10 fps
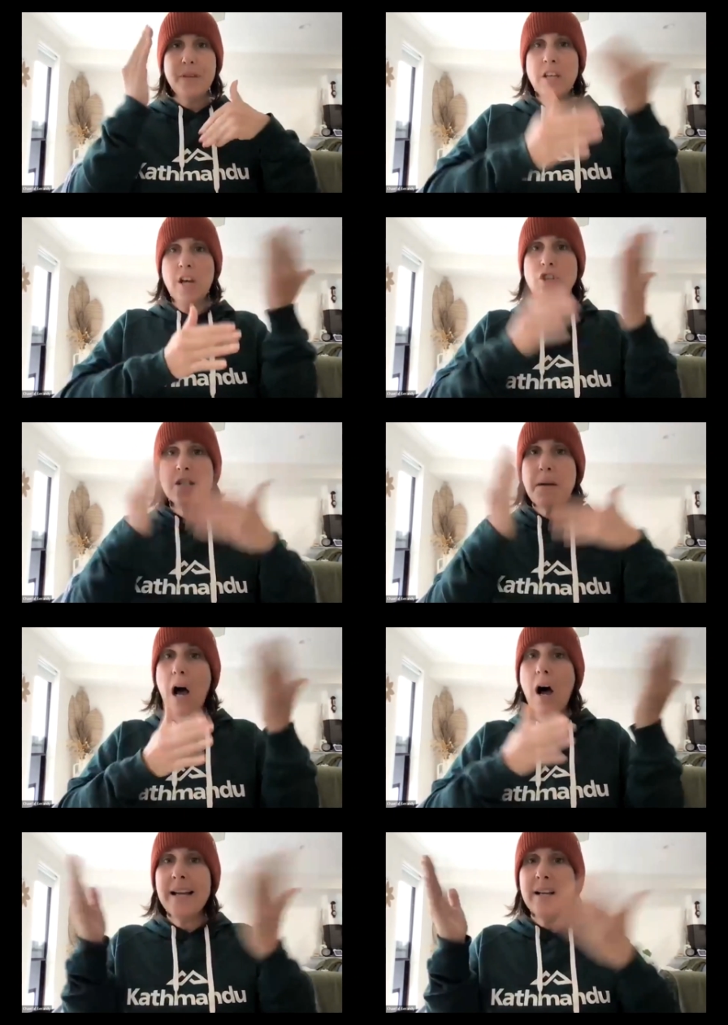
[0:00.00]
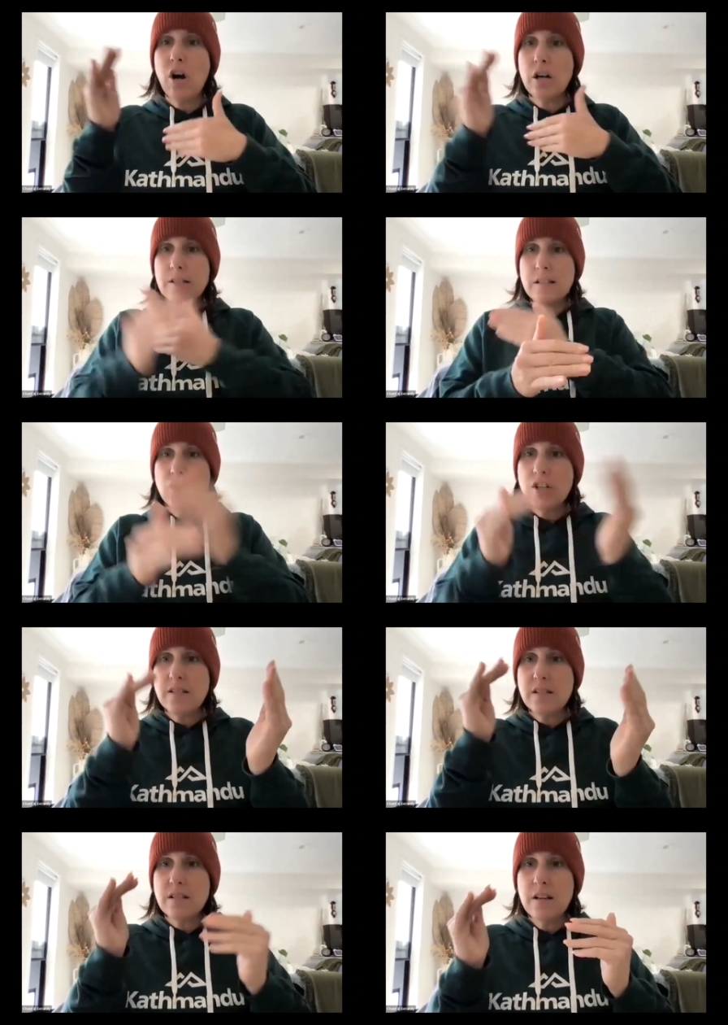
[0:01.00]
there'll just be icons,
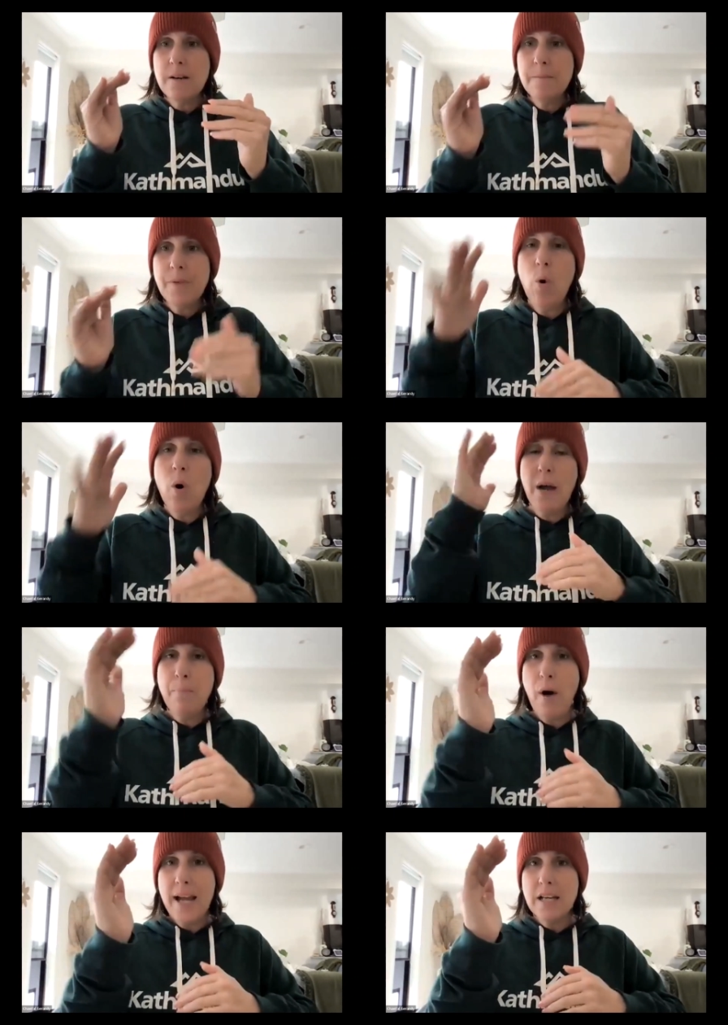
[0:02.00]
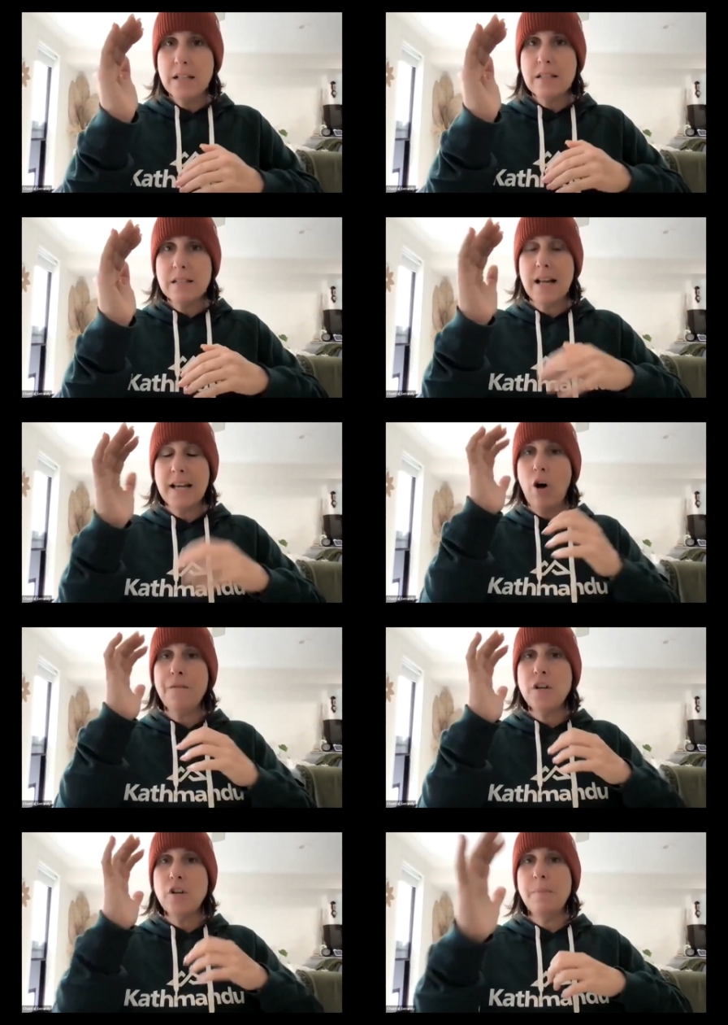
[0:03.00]
or a bracket. Like
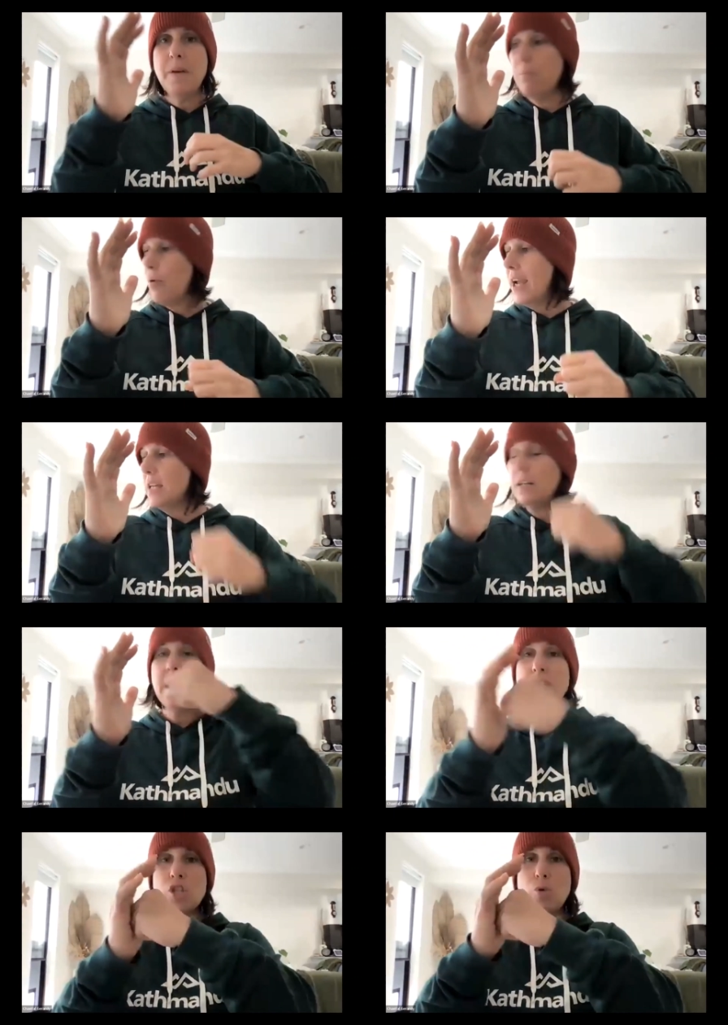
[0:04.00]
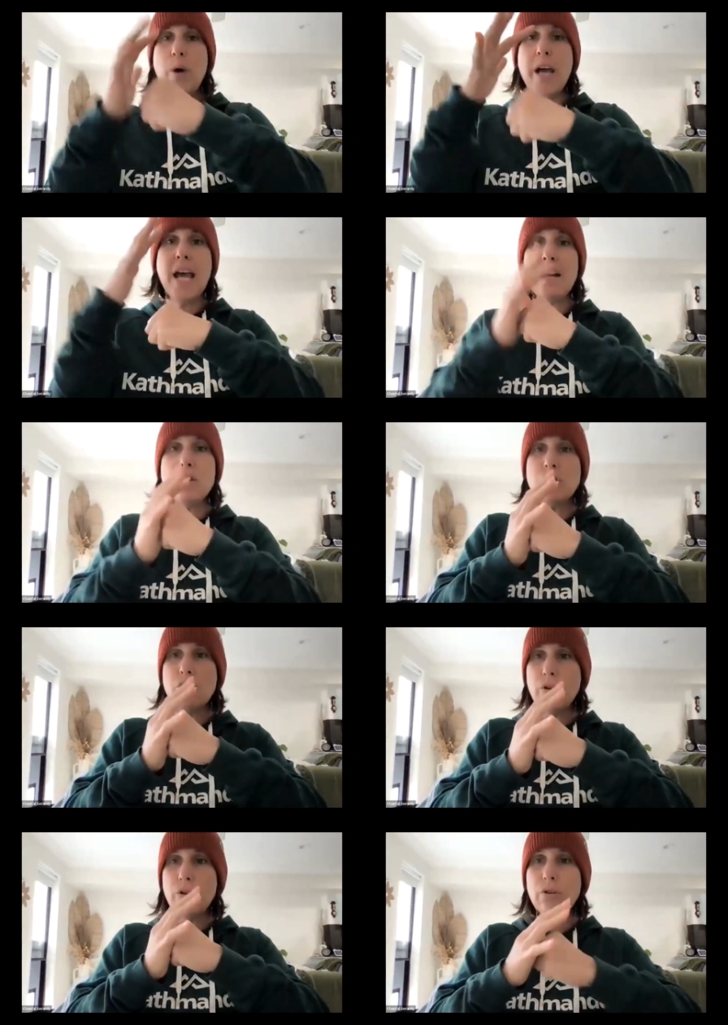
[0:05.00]
often it'll be a bracket and a square and a
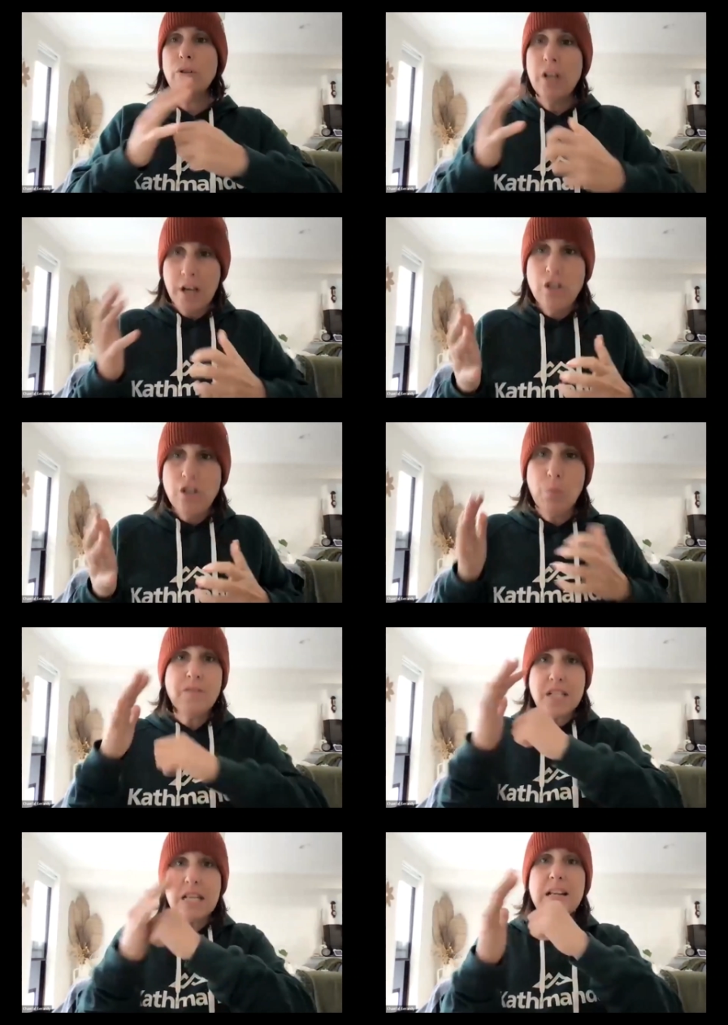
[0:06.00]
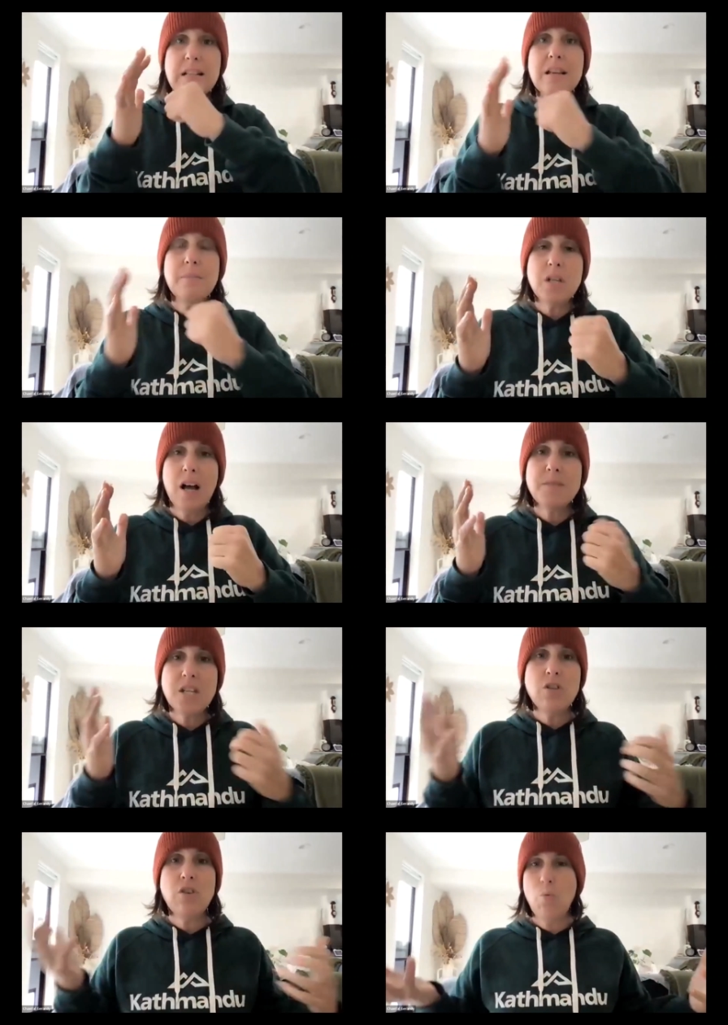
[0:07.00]
circle. You would have seen it sometimes
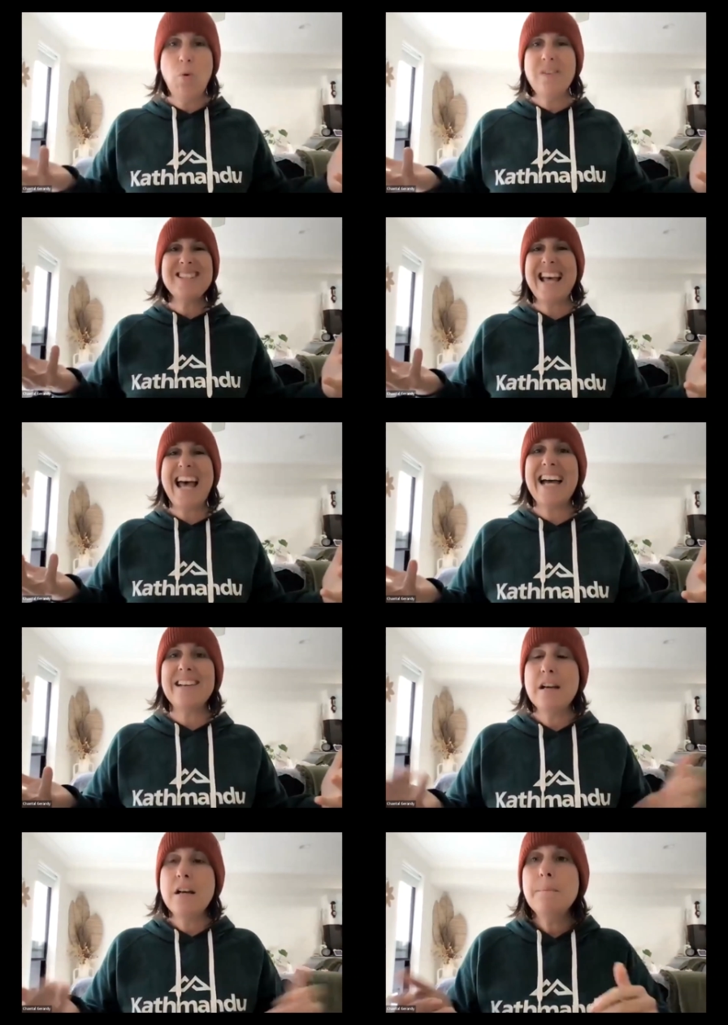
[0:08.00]
and you go, what is that?